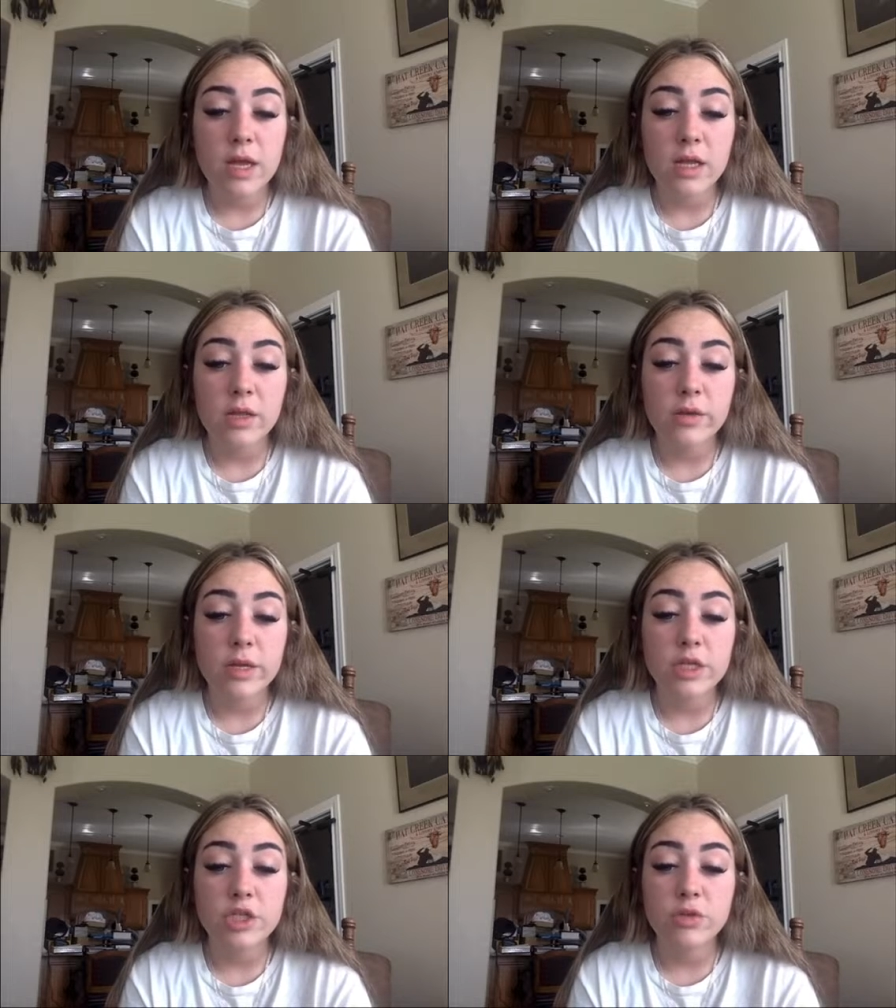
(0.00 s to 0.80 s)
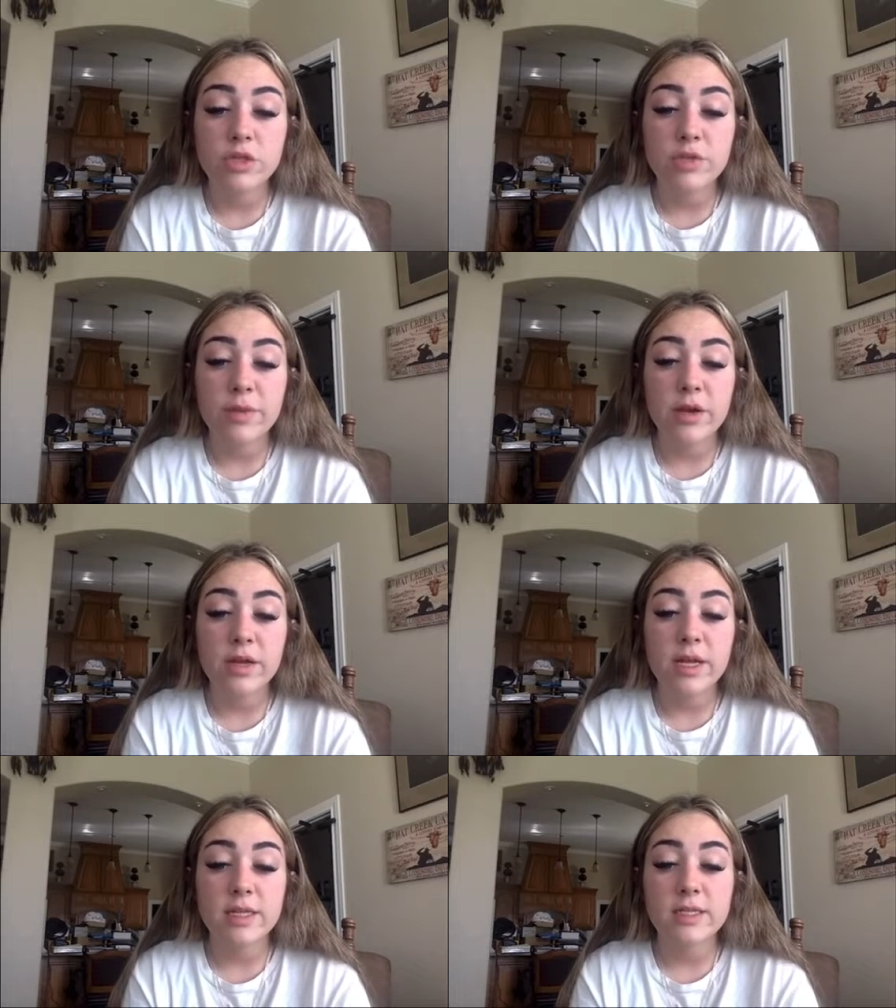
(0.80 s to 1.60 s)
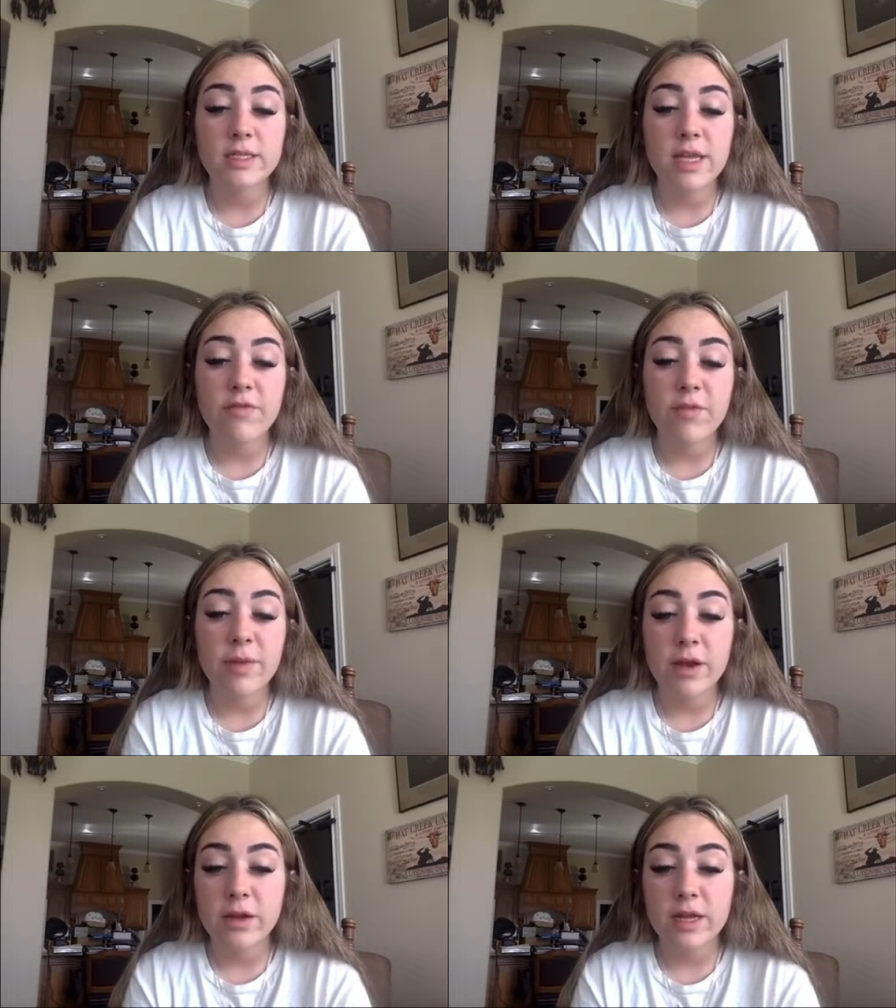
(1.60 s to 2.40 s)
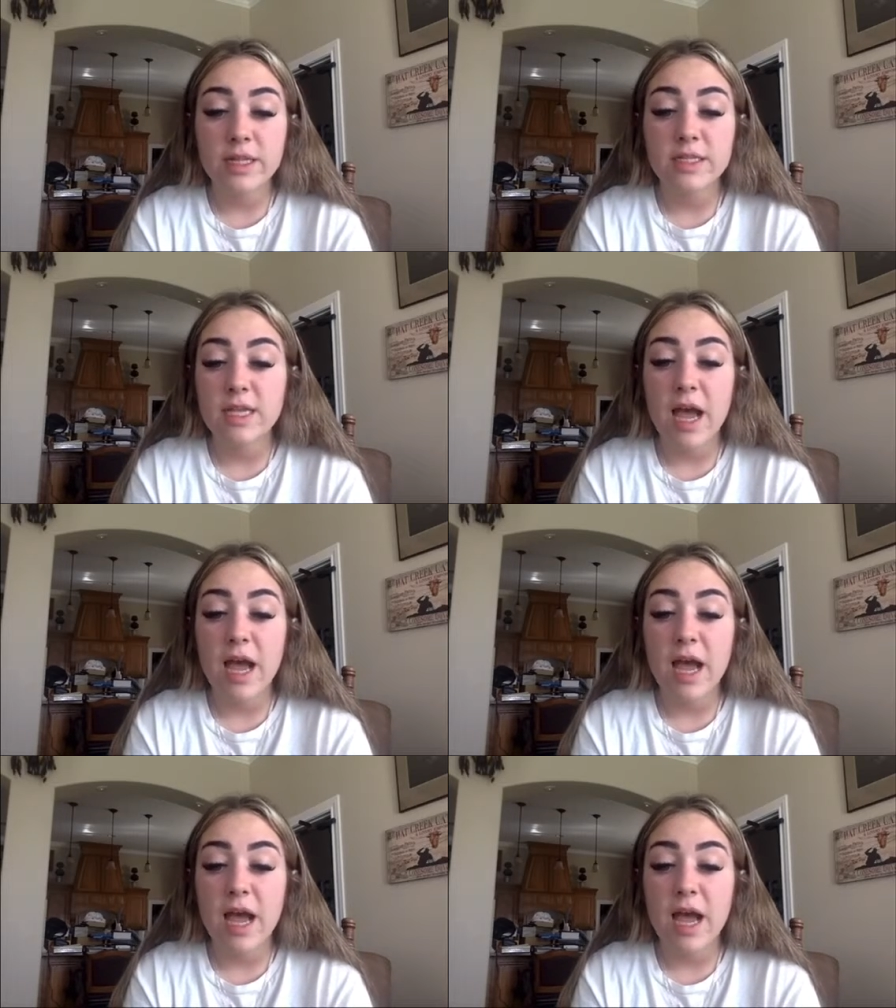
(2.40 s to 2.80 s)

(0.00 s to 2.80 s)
including Jewish Americans, Deaf Americans,